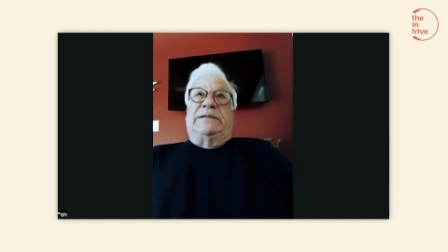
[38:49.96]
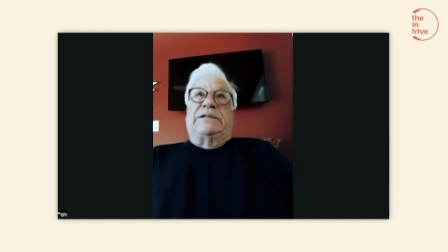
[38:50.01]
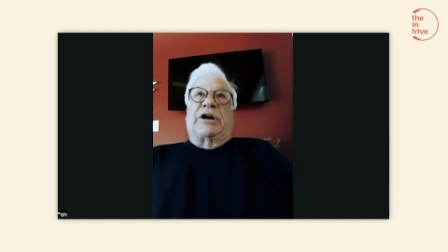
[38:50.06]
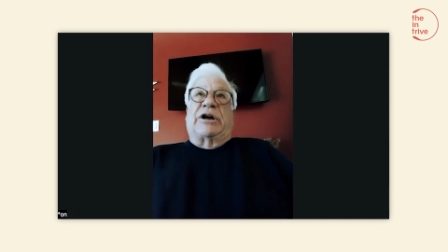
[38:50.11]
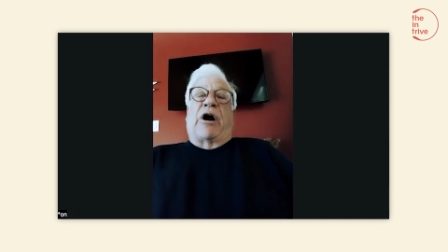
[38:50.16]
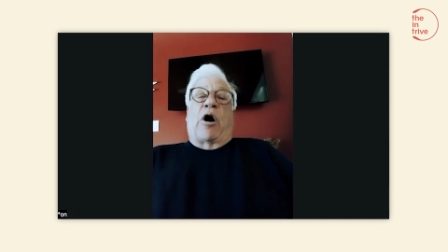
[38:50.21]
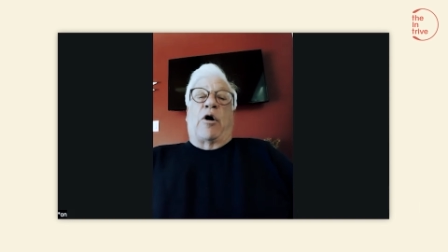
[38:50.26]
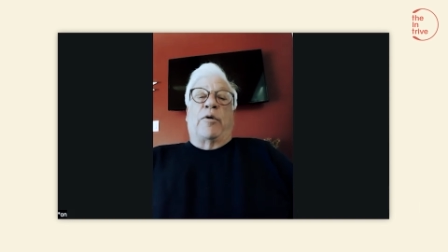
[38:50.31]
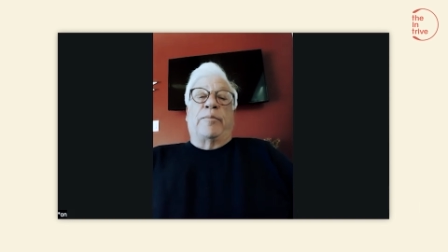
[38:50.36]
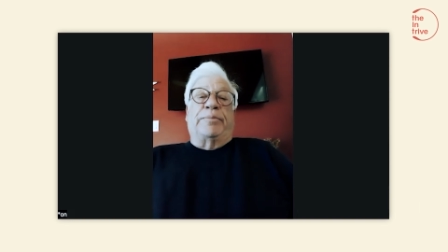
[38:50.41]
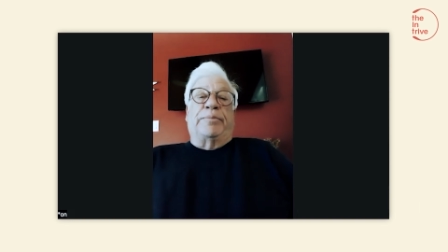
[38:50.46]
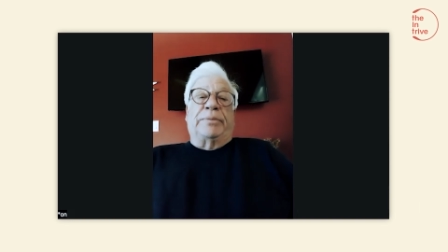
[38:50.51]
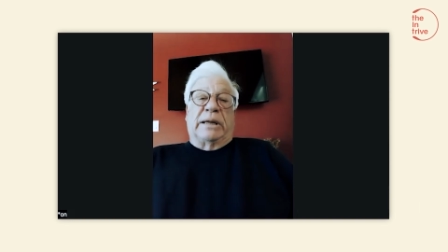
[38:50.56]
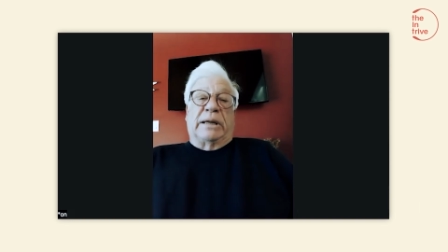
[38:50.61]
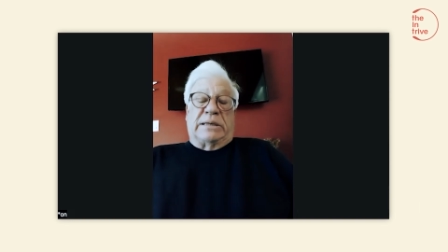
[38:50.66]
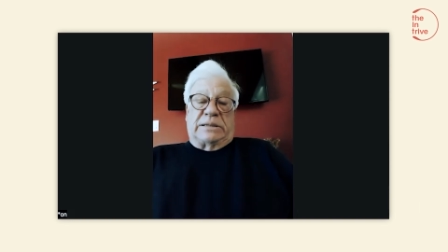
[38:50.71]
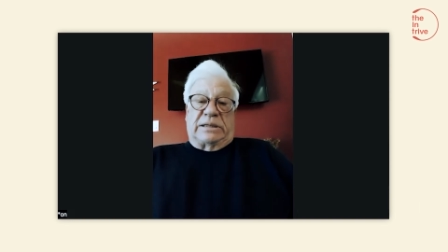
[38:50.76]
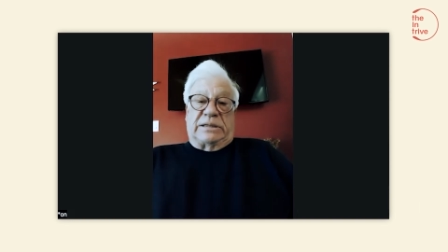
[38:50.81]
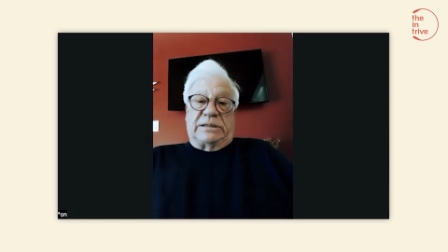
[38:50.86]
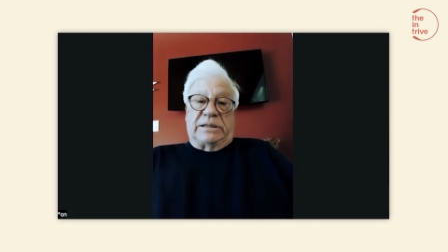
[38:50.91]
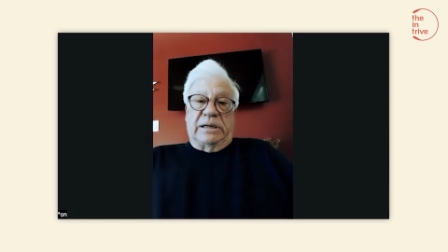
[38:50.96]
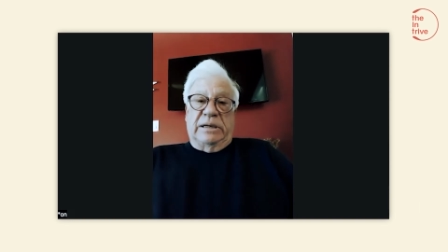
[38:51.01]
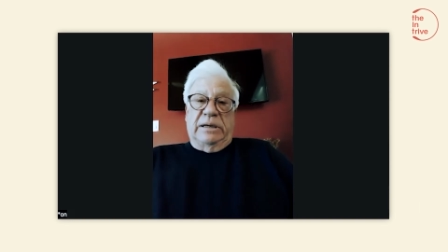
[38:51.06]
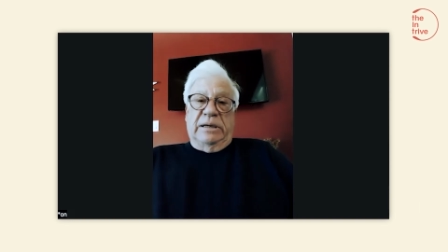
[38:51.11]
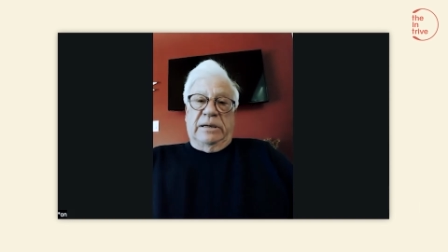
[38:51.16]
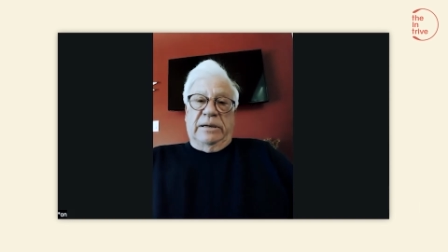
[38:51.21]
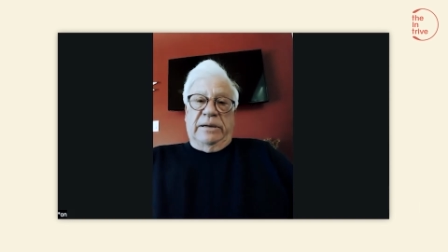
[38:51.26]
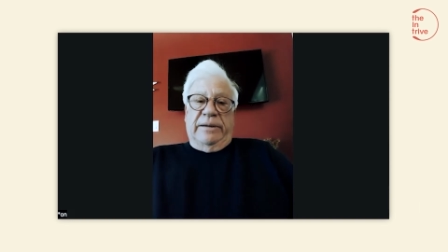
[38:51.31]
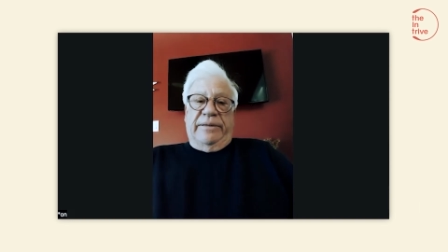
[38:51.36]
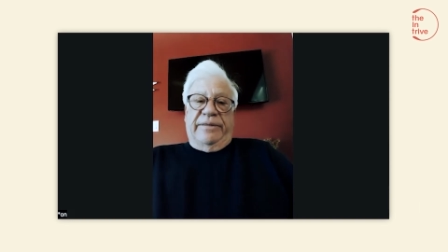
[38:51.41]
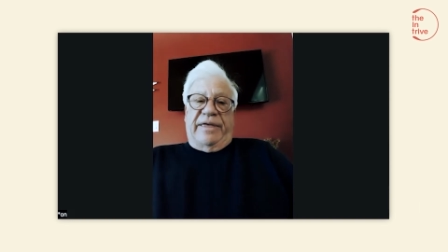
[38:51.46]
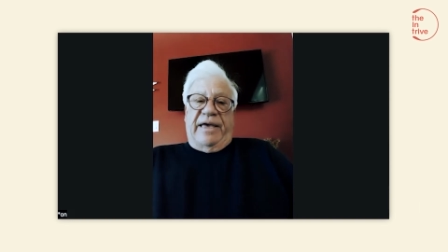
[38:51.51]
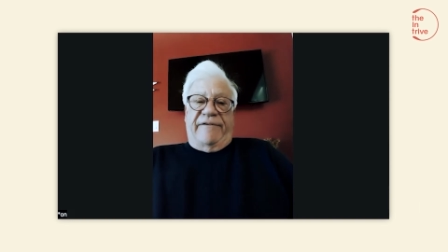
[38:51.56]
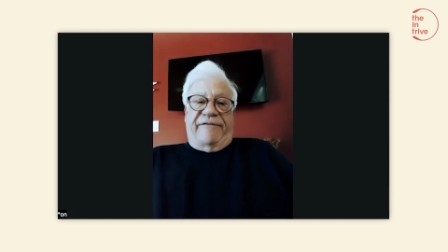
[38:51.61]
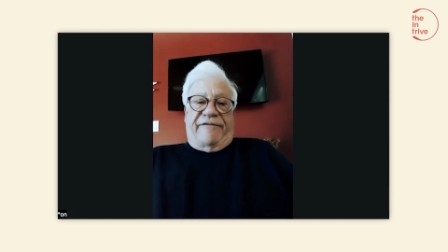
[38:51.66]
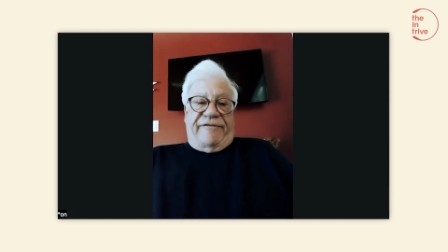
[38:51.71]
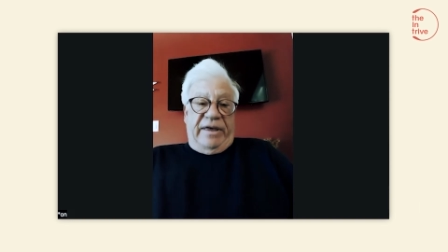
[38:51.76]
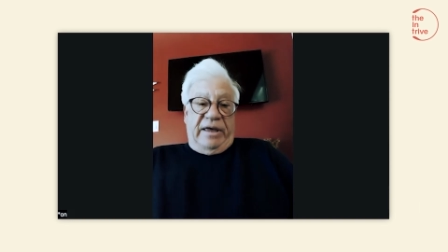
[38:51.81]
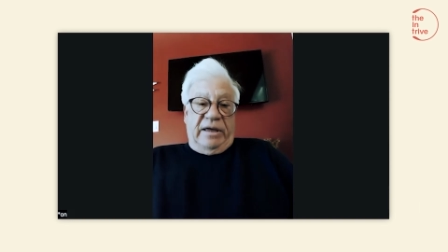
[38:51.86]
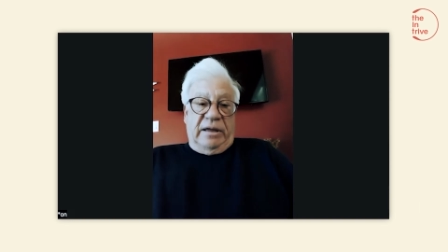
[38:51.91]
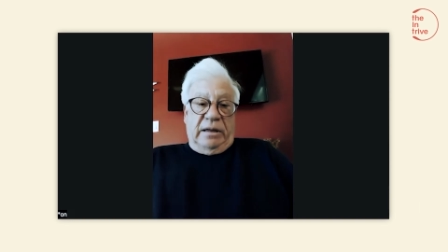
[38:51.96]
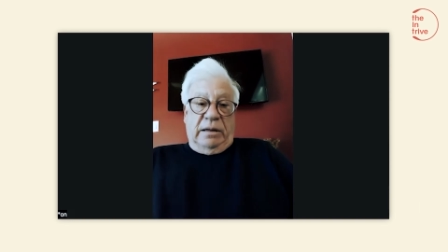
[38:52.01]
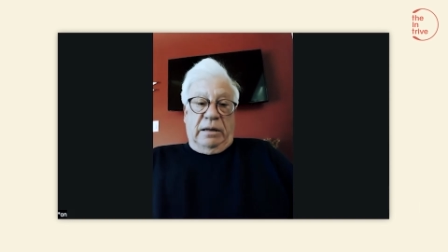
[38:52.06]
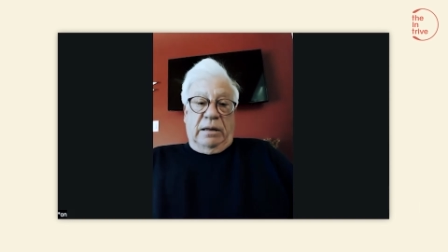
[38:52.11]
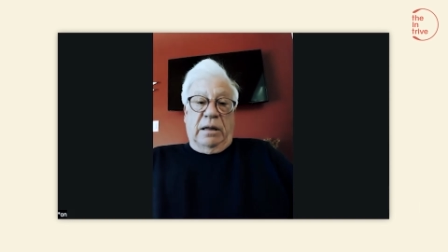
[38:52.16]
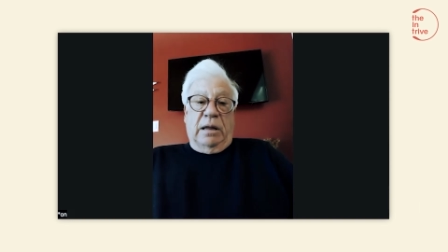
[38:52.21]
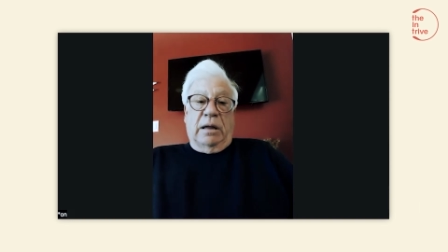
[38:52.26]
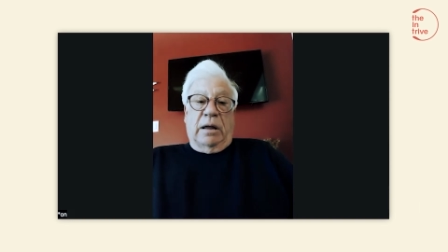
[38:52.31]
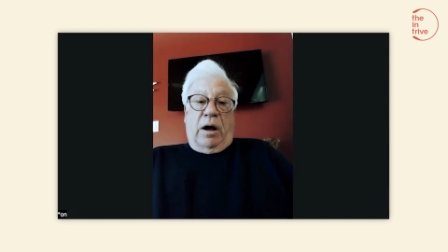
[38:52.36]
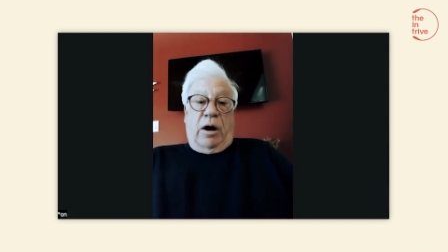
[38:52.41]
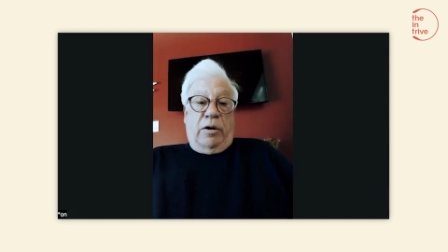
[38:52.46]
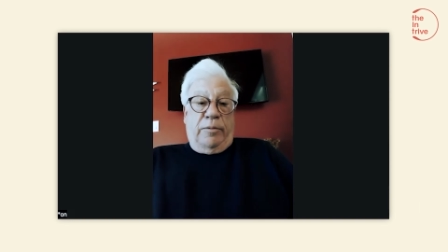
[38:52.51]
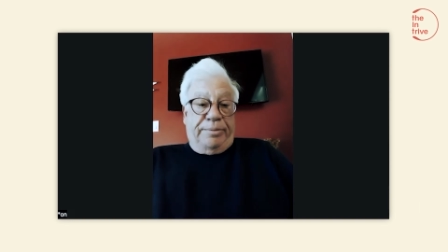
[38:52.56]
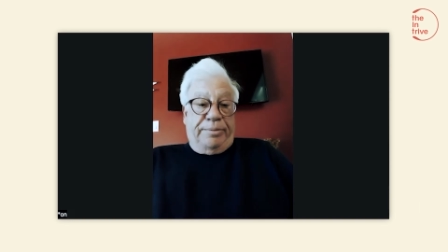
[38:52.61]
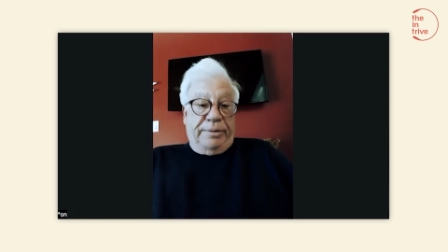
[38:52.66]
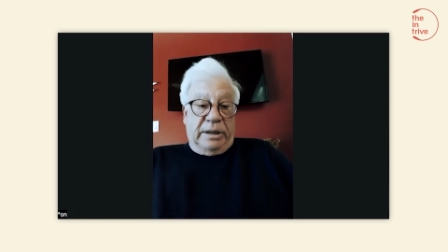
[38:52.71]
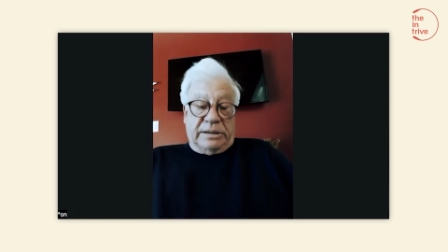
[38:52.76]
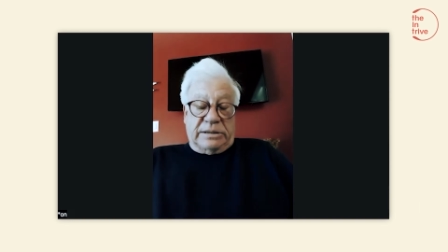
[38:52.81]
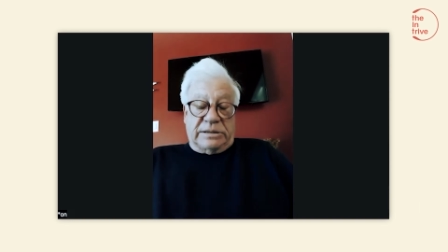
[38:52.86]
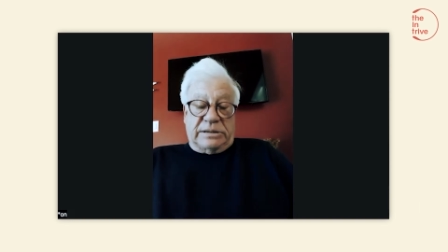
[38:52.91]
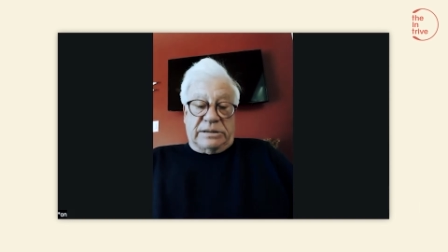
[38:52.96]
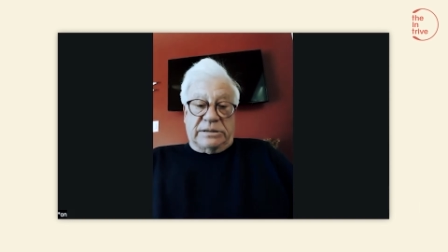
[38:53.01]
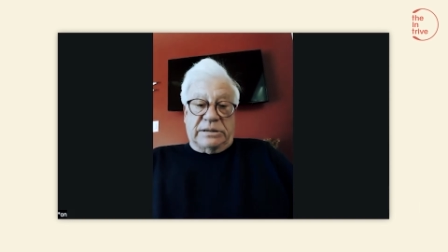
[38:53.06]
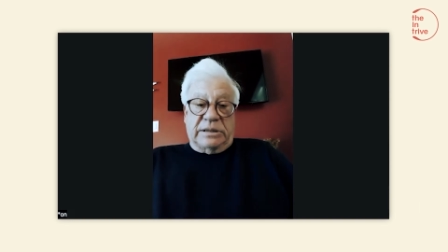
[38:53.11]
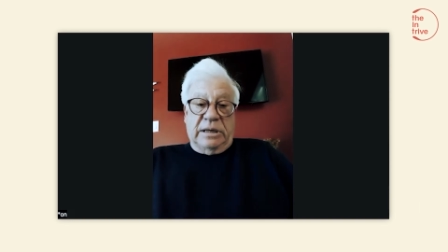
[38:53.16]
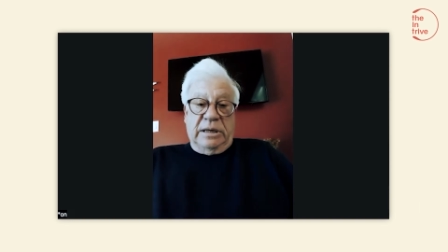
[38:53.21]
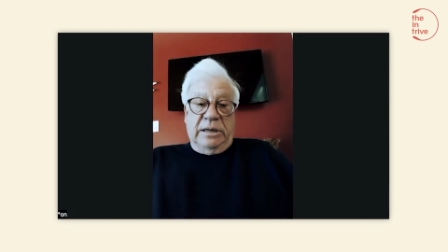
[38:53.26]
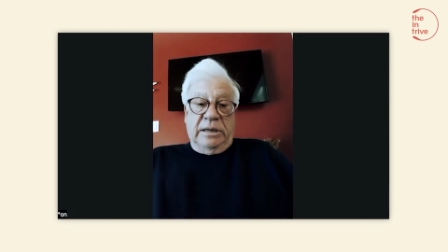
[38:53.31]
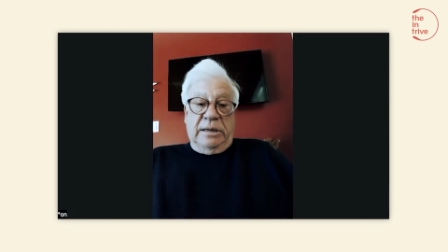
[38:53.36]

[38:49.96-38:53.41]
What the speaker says: are hopeless. They feel hopeless.